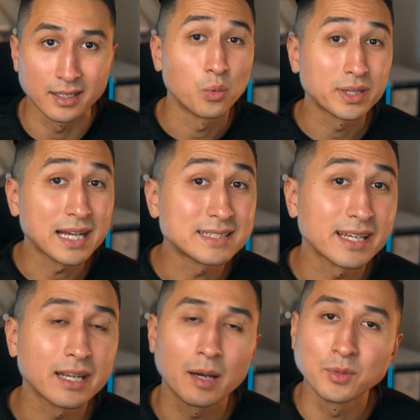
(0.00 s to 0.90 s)
With that
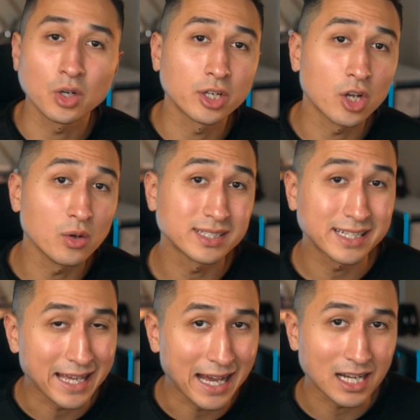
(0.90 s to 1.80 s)
said, I'm not going to go into
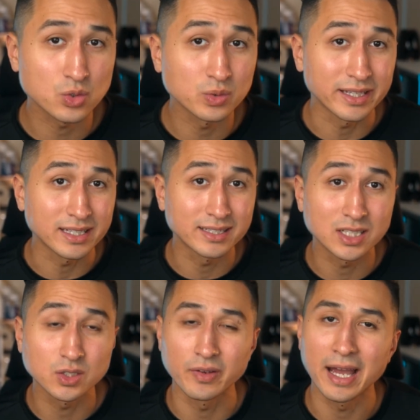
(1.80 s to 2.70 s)
the actual
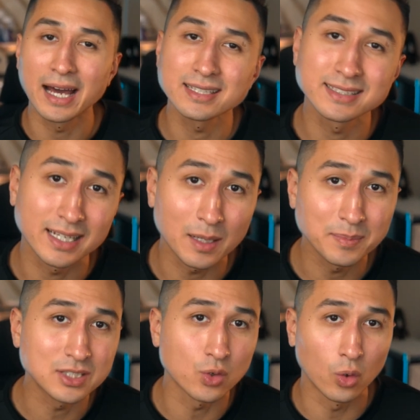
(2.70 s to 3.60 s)
details of how to set up
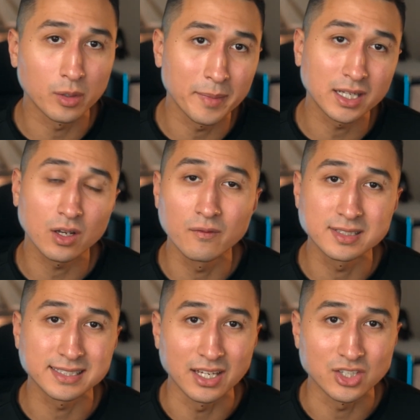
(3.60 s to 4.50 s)
these automated
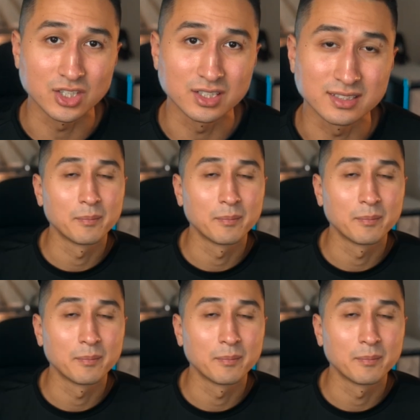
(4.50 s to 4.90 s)
conversations